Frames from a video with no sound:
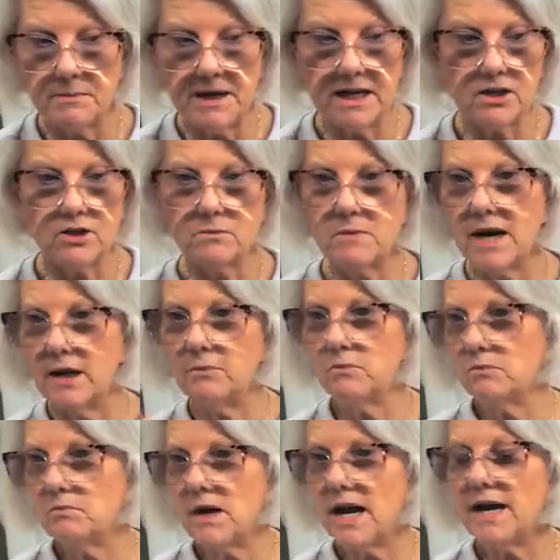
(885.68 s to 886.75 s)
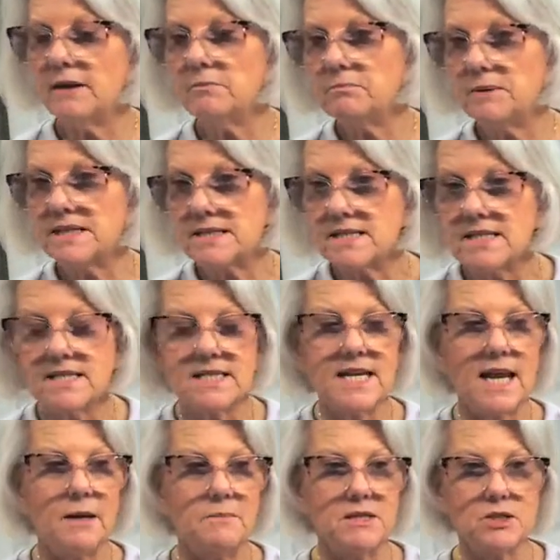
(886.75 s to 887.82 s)
maker. My business
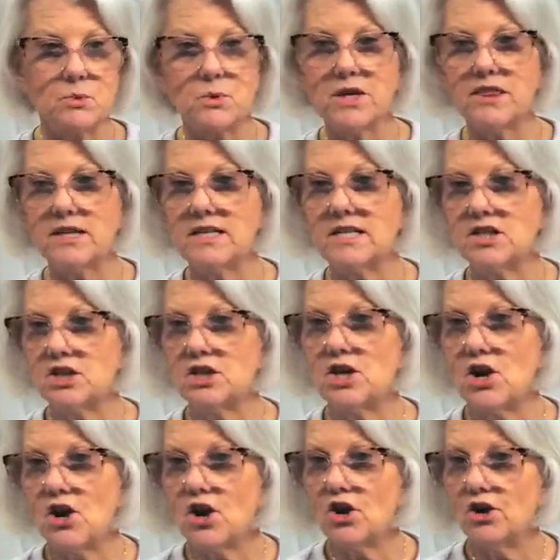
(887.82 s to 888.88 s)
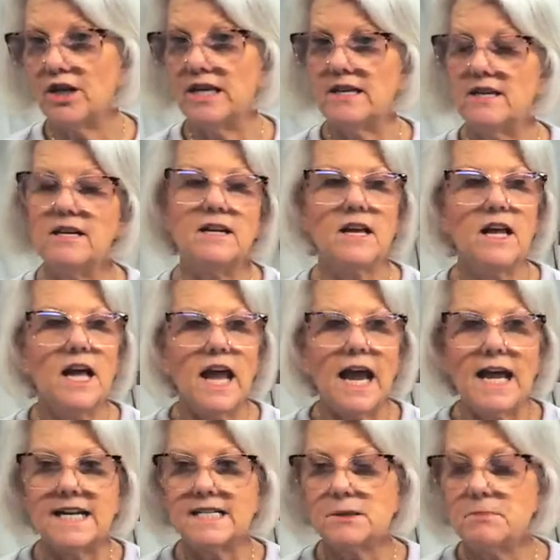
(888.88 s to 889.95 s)
name is Wreath Addiction RN,
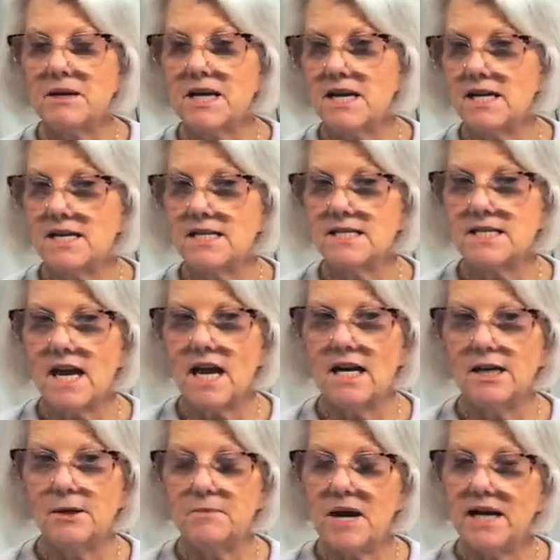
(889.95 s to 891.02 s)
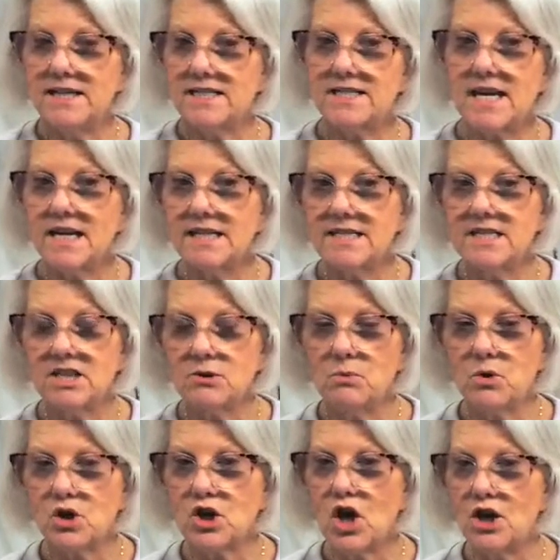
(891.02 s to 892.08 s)
and it's because I decided to
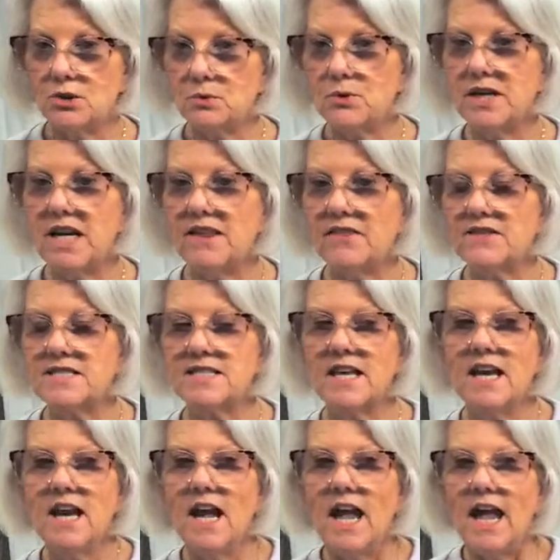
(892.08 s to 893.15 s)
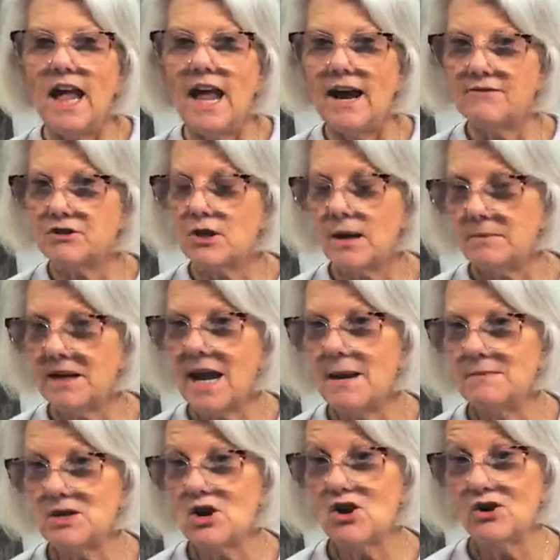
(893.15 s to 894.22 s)
work on wreaths after I became
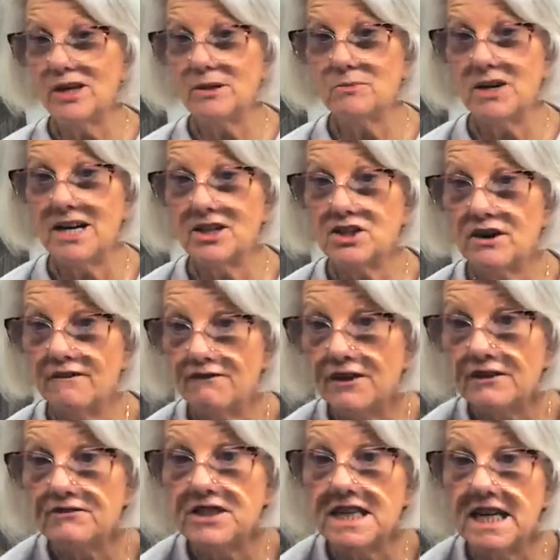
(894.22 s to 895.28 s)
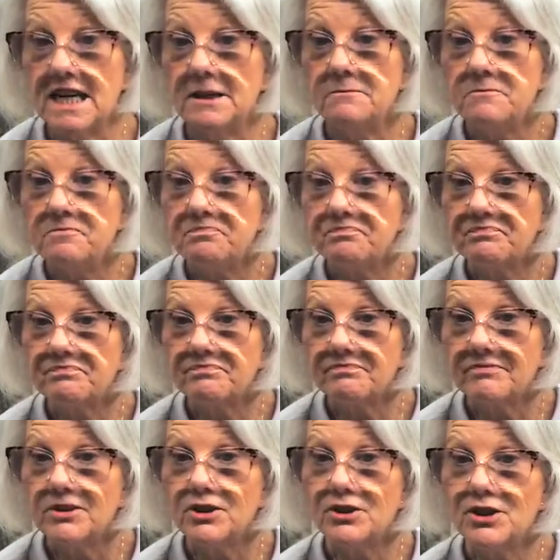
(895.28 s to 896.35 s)
an RN when I turned 50.
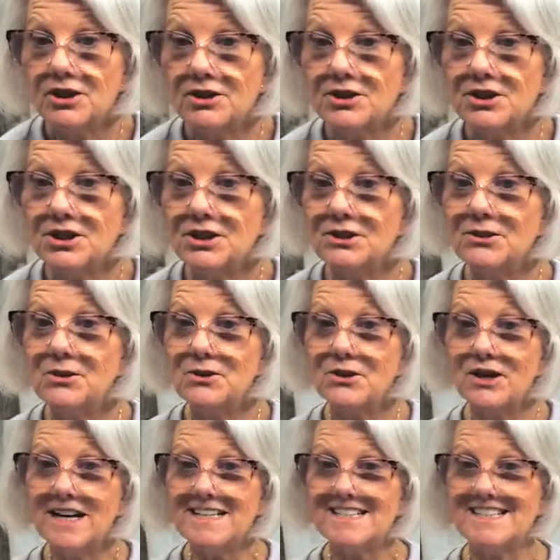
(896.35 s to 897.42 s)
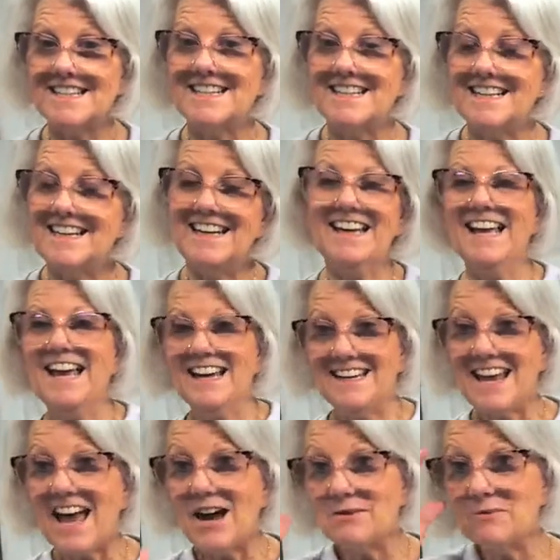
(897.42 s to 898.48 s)
You're a nurse too. Oh, great, Cindy.
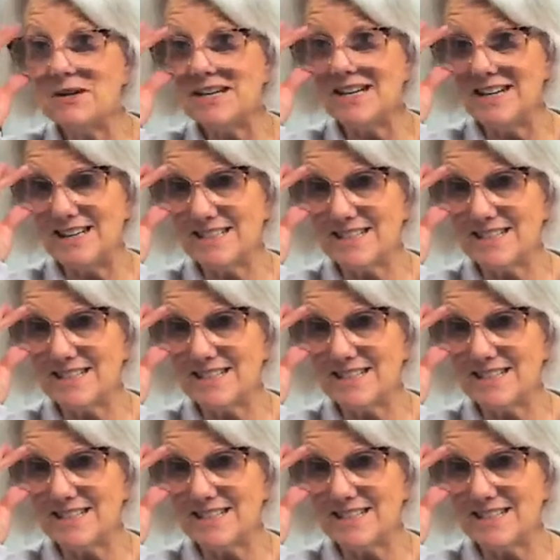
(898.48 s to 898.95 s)
Yeah, we need